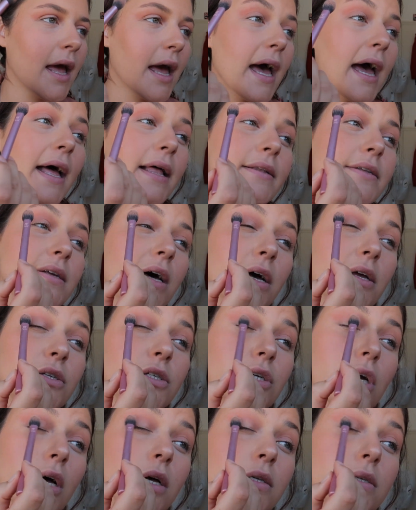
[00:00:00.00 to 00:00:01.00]
And I
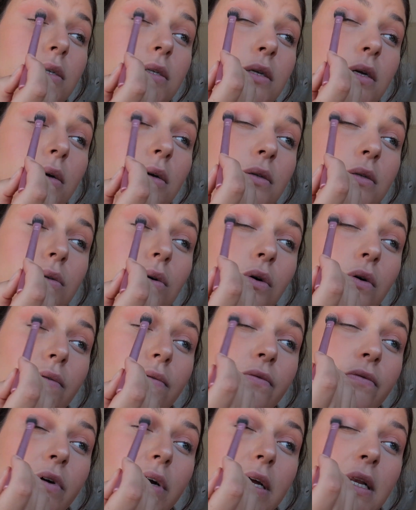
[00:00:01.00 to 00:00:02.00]
just sort
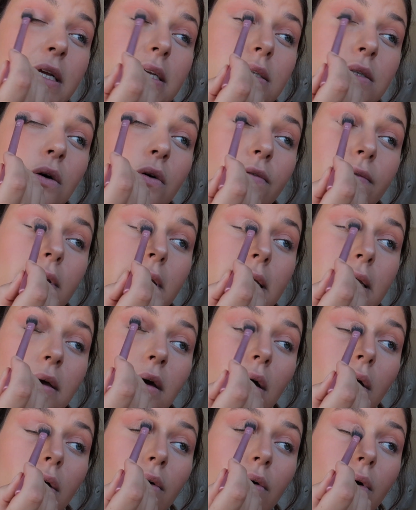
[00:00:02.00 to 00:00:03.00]
of really softly
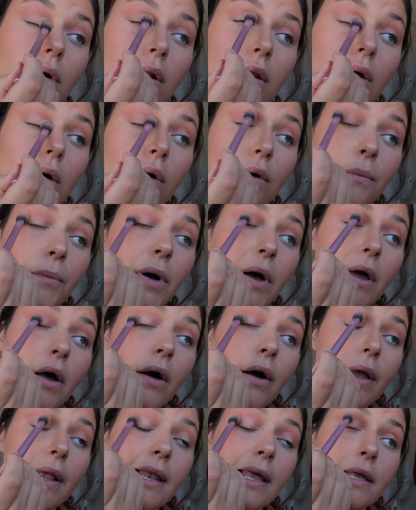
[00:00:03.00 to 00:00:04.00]
go along my
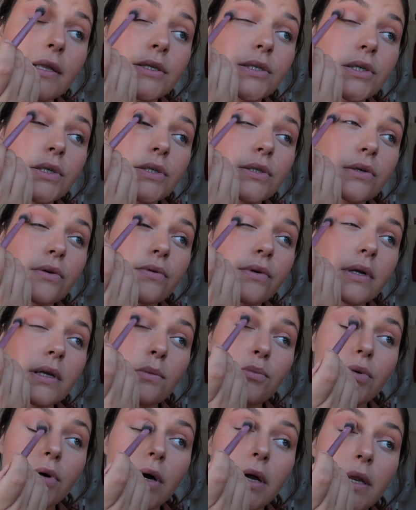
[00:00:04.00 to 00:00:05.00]
eyelid just to really
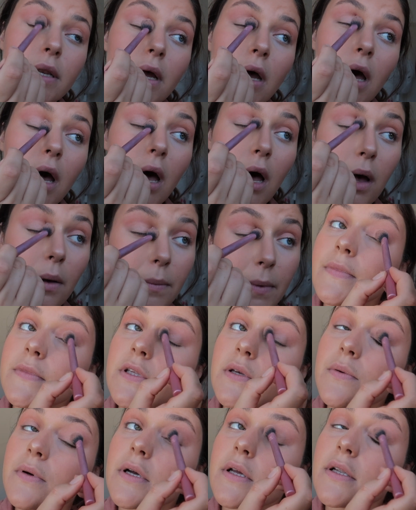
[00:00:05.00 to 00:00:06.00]
brighten it up.
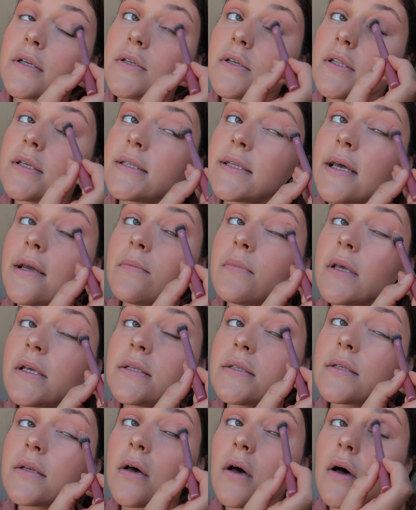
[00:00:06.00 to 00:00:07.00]
So we're gonna do the same
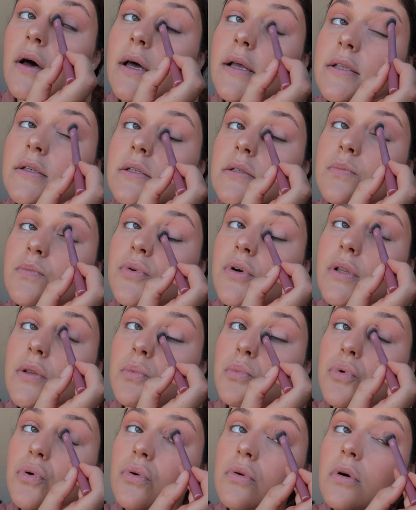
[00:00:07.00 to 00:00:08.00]
this side, just bring the
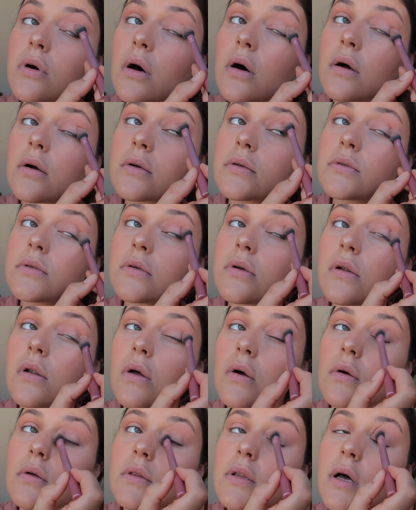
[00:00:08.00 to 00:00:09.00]
product
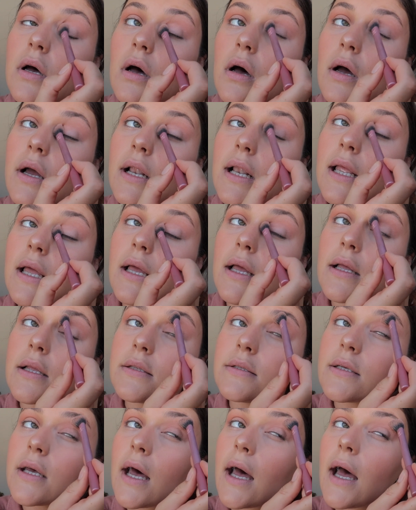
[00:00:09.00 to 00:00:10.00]
along the
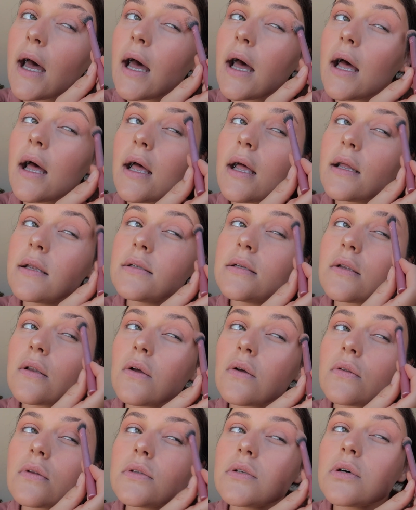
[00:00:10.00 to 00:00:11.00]
eyelid and
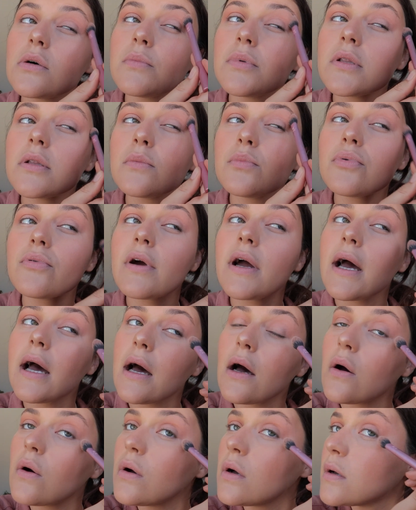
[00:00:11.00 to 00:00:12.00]
along the top of the
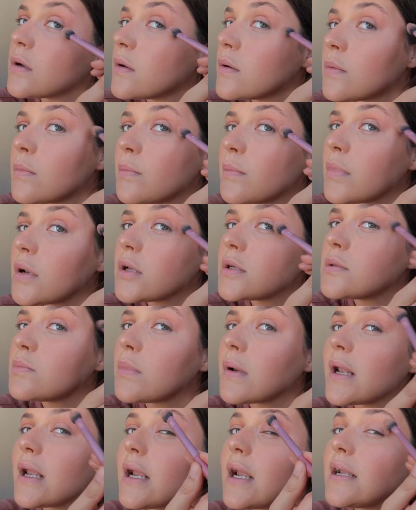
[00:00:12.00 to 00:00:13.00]
brow. Just
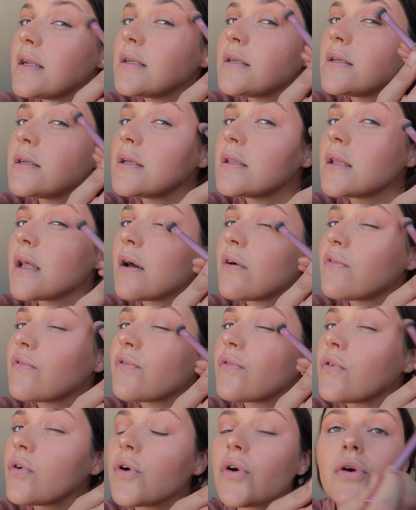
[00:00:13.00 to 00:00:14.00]
blending that
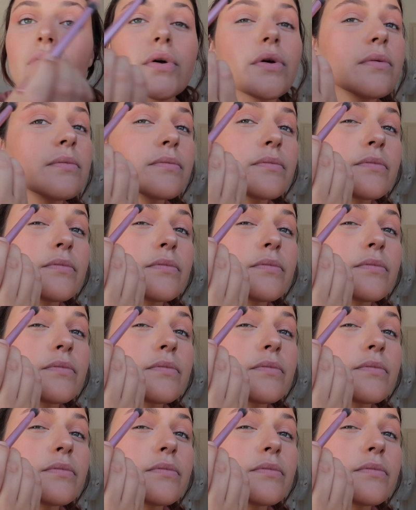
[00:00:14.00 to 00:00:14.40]
through.